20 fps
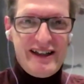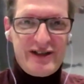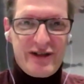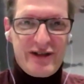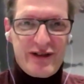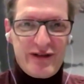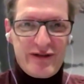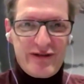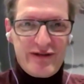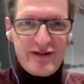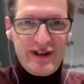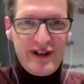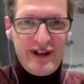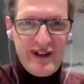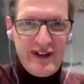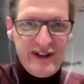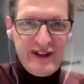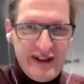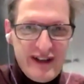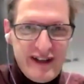sort of
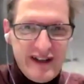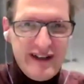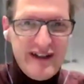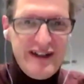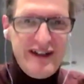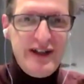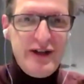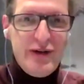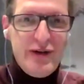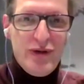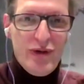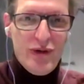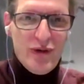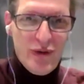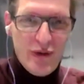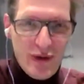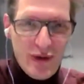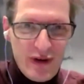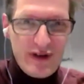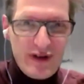
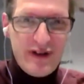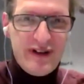new